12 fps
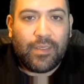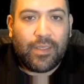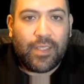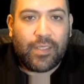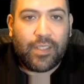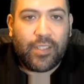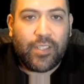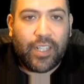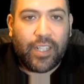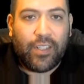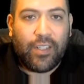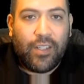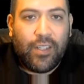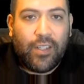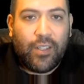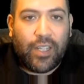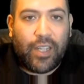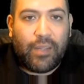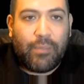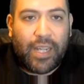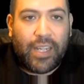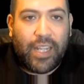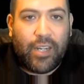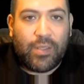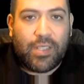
His Kajigger. Okay, Magneto